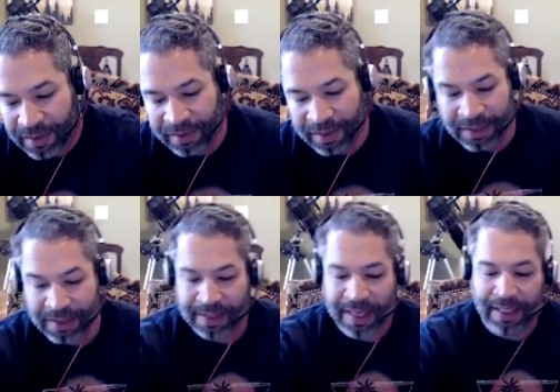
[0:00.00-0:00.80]
That's
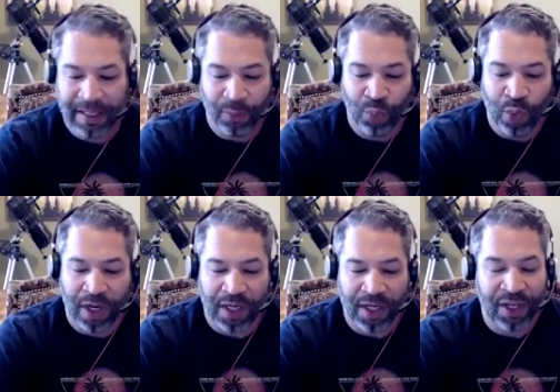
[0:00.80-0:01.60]
exciting.
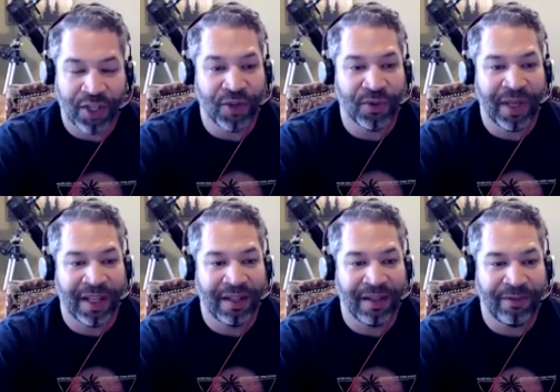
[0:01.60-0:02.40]
What are you
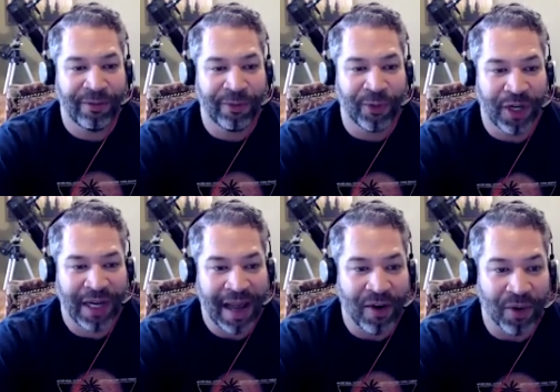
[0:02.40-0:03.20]
in for
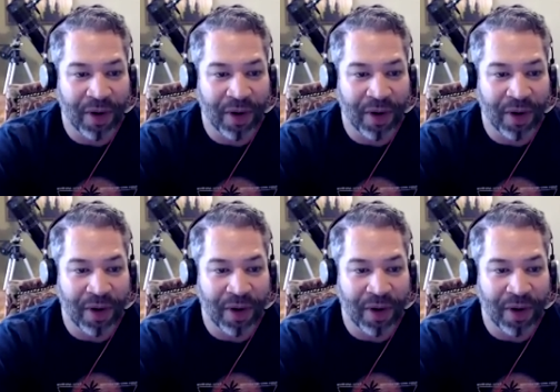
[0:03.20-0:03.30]
now?